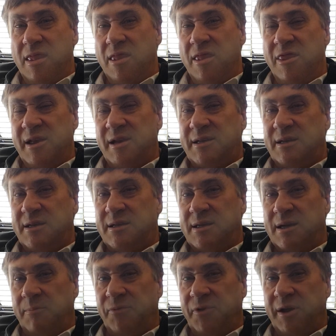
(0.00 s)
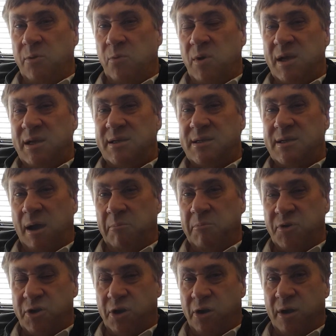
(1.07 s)
This is something we
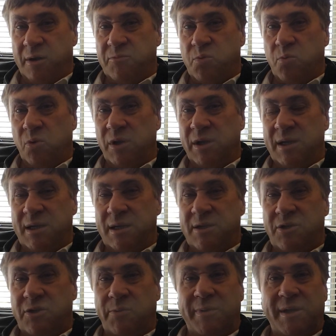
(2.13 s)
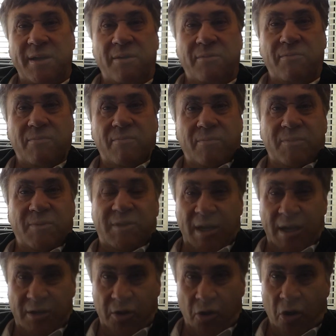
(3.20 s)
sometimes will need to be
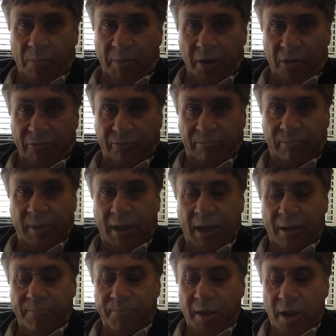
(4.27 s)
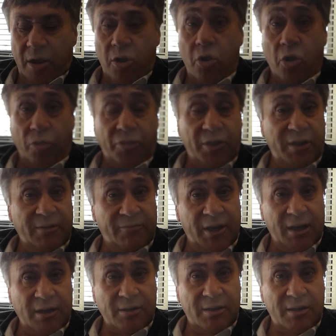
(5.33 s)
sent a copy of. Okay, not the
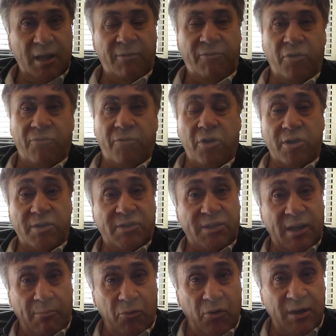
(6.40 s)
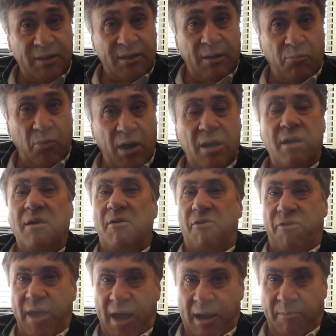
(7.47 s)
dividends. If you've got a summary somewhere,
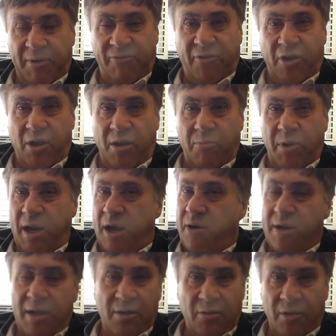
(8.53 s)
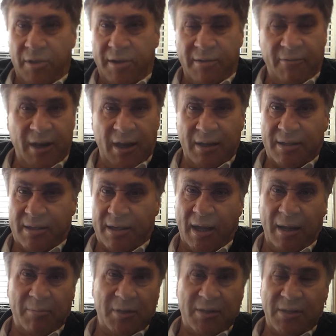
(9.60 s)
that'll be fine. We don't need all the dividend
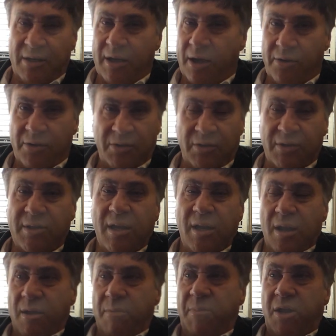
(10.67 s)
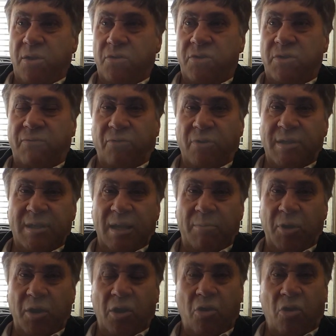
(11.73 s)
statements and notices because, for
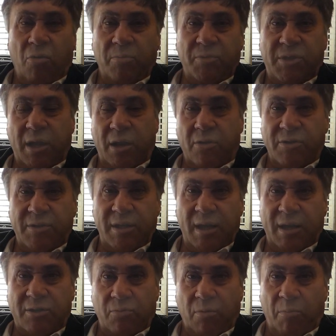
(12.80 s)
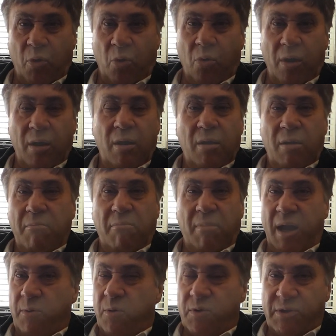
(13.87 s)
example, your CommSec AussieX report
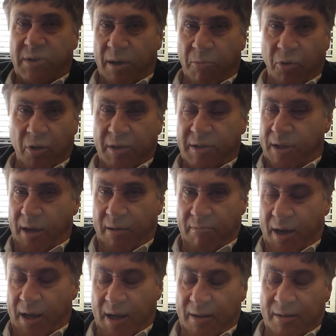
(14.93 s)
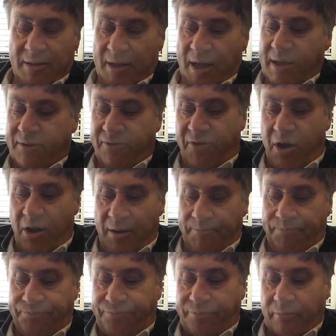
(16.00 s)
may well summarise that. Okay, so that's fine.
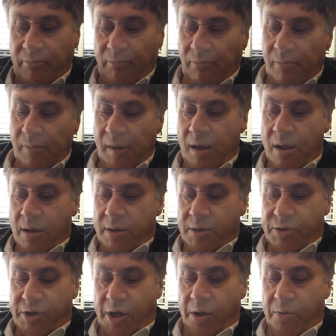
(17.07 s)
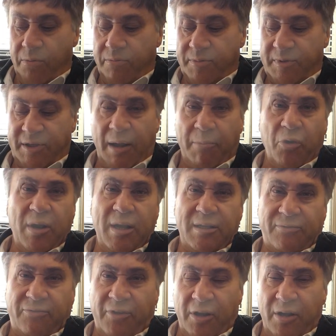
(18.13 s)
So summary is
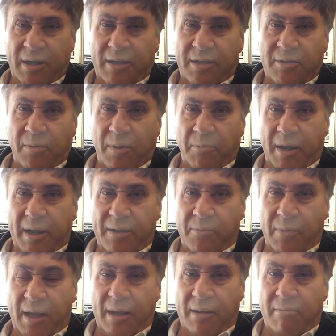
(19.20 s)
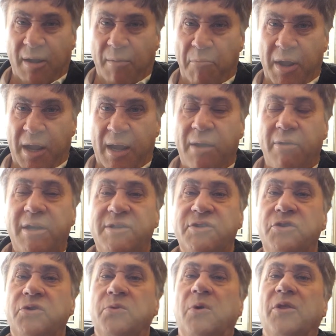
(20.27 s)
fine because we can compare it
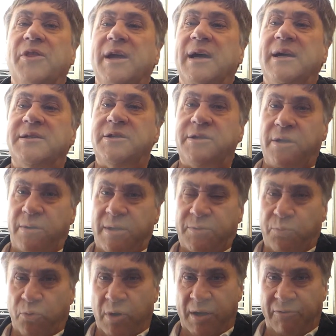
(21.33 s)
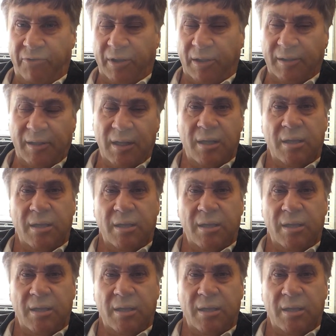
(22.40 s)
to what the ATO has pre-filled.